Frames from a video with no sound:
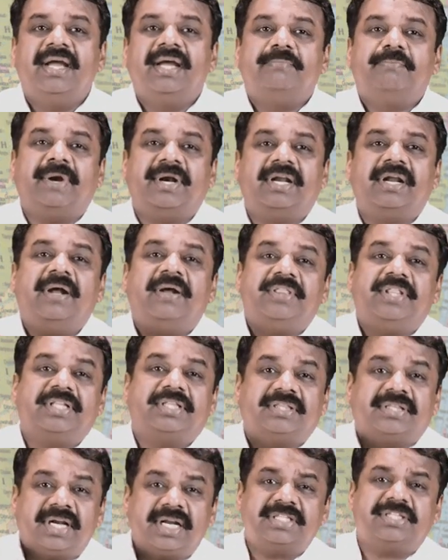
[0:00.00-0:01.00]
But the
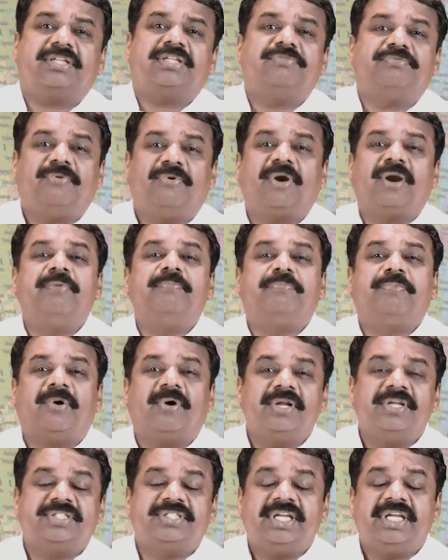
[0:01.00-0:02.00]
thrust of the foreign
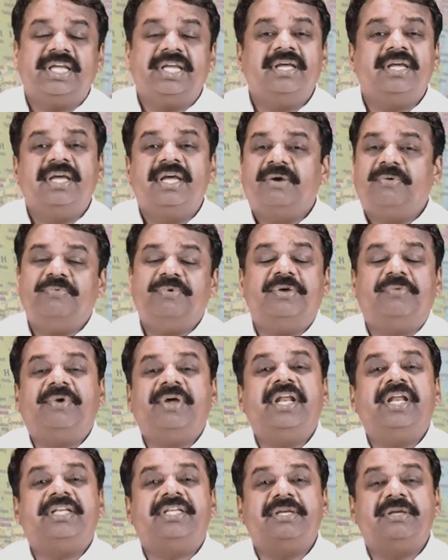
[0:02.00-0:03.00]
policy,
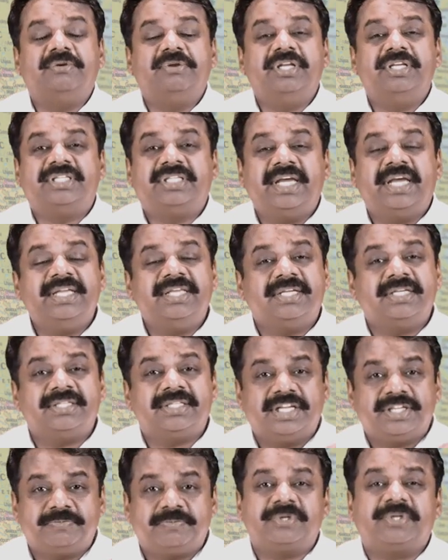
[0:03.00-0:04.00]
when it changes,
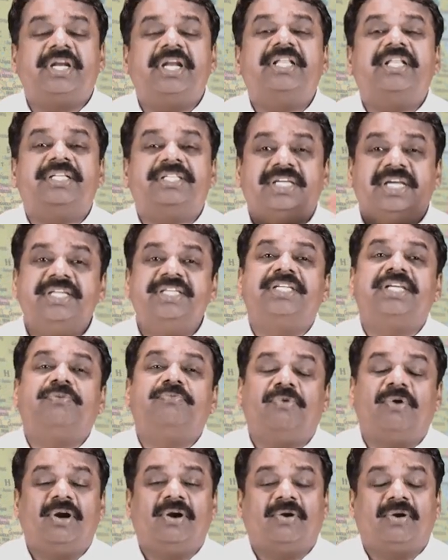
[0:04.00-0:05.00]
especially in the changing
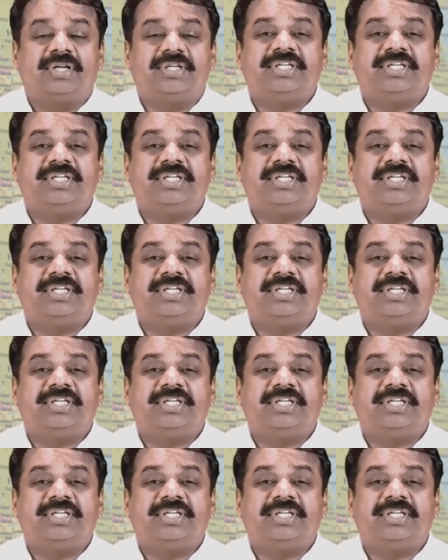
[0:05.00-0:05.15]
world order.